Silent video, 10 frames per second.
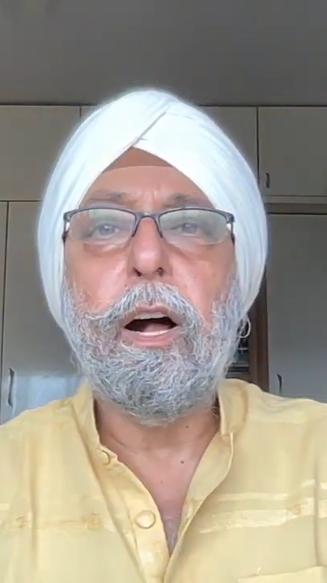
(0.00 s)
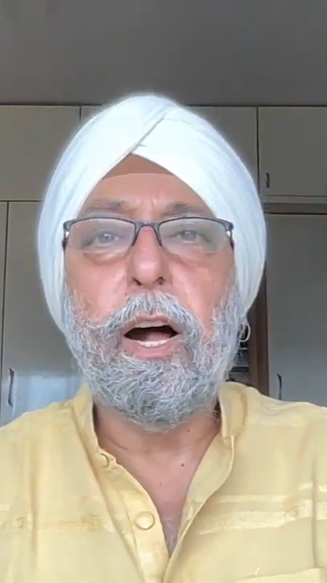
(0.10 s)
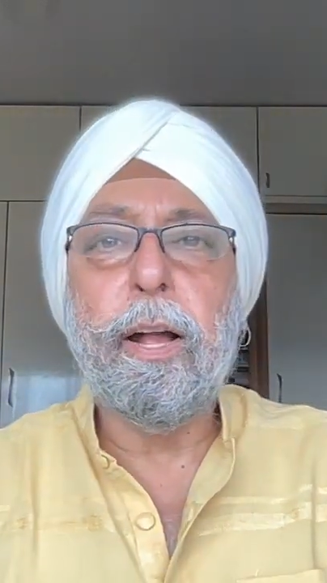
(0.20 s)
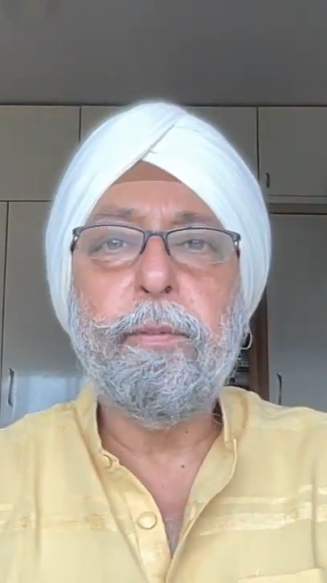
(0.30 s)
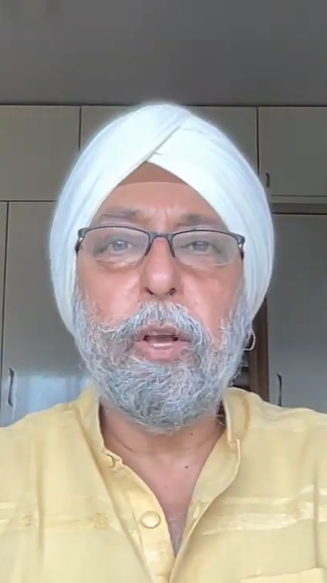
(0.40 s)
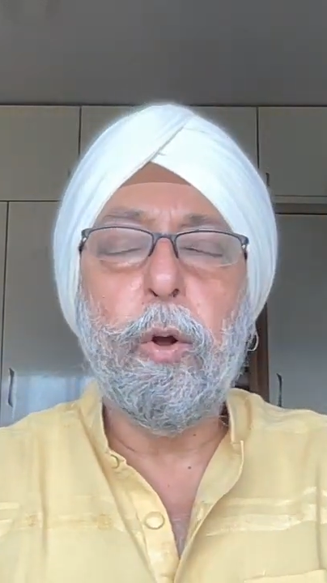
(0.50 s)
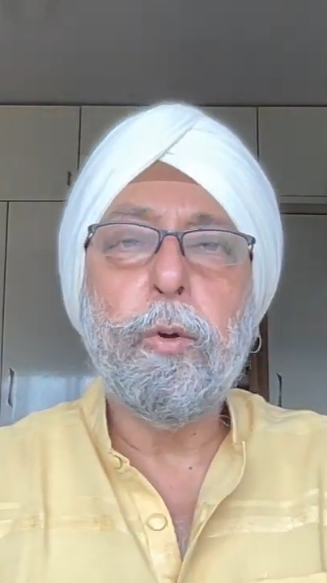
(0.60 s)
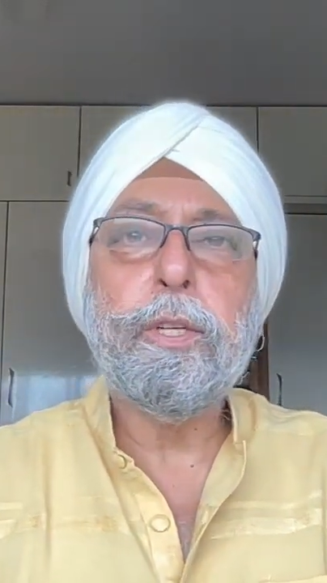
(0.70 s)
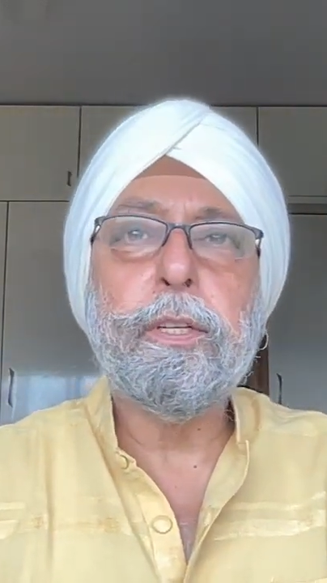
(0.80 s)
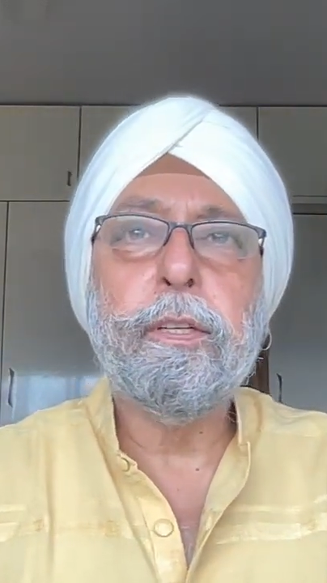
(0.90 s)
I'm your
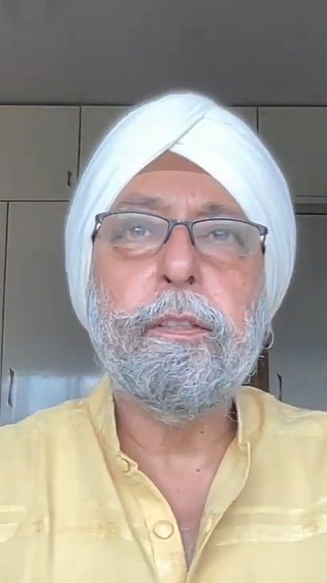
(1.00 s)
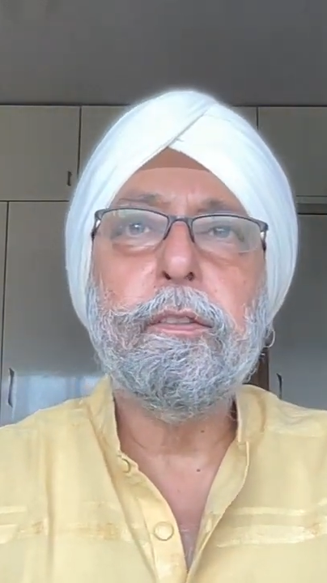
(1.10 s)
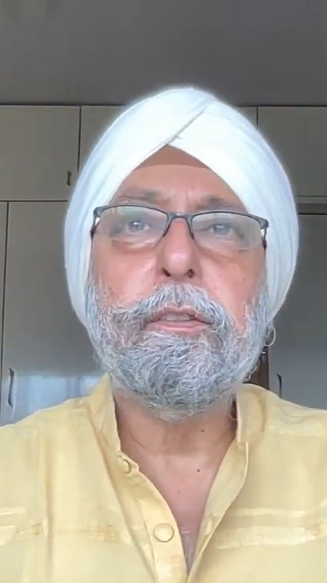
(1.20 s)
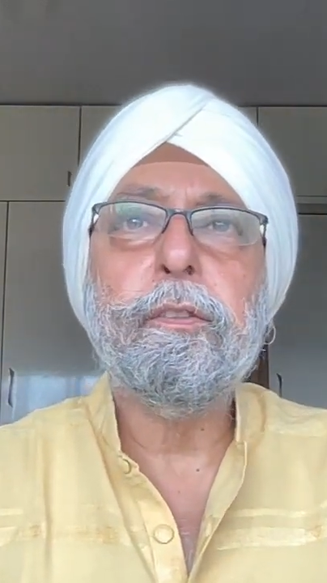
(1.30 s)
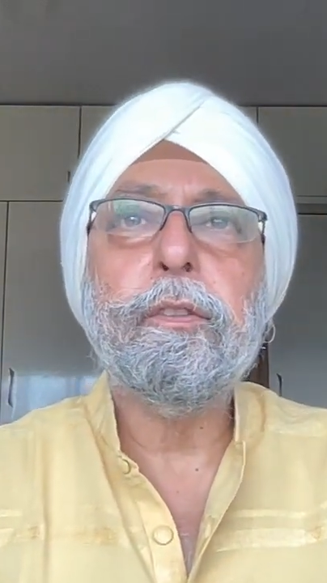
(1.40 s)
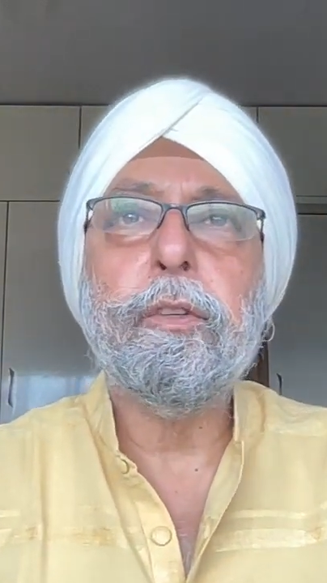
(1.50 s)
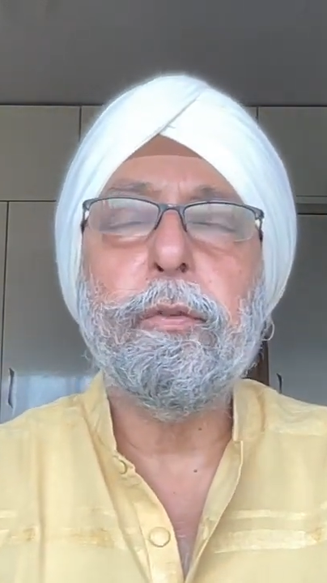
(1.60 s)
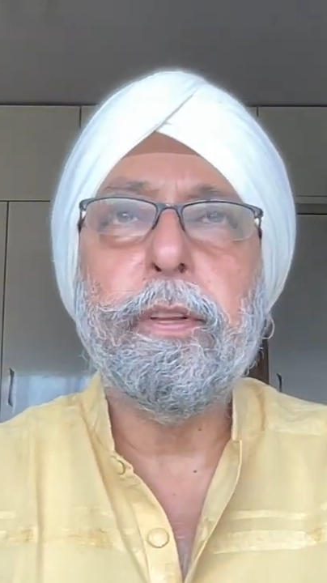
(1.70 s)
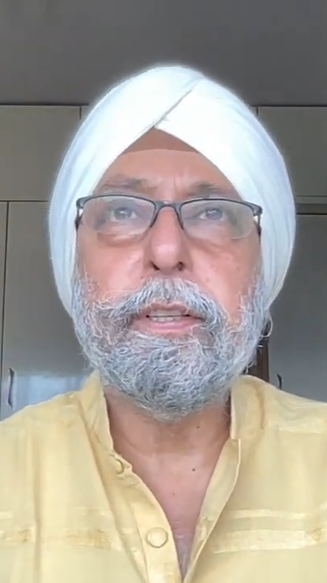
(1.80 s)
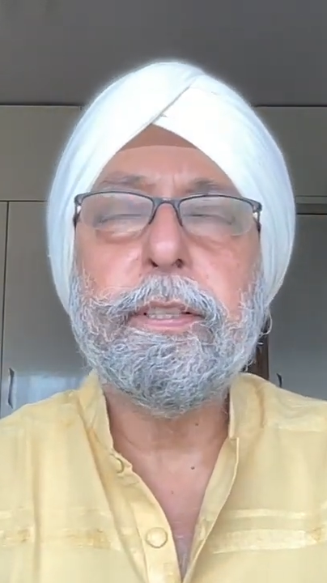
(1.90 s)
host,
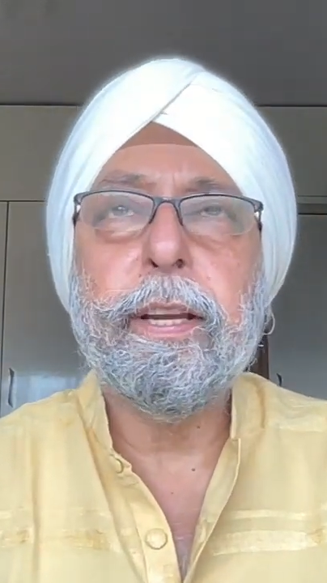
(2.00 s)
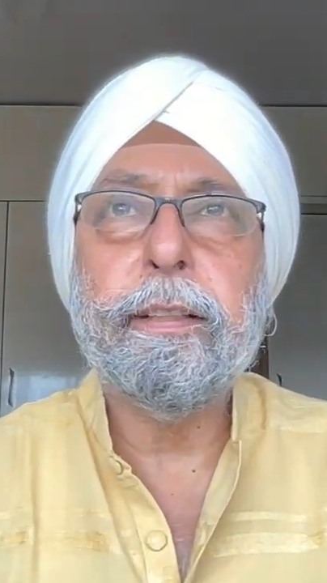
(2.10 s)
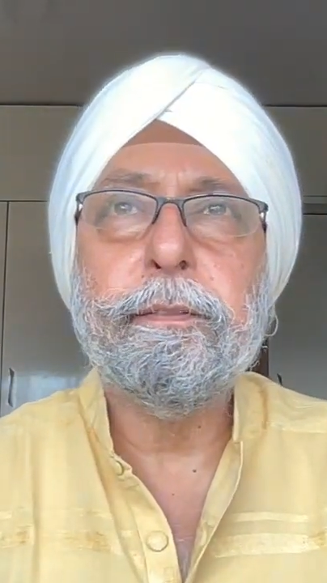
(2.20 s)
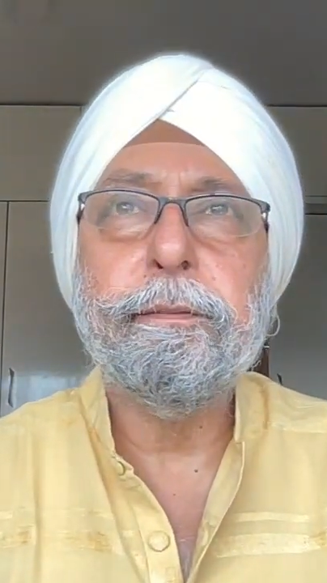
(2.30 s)
Gurvinder Singh.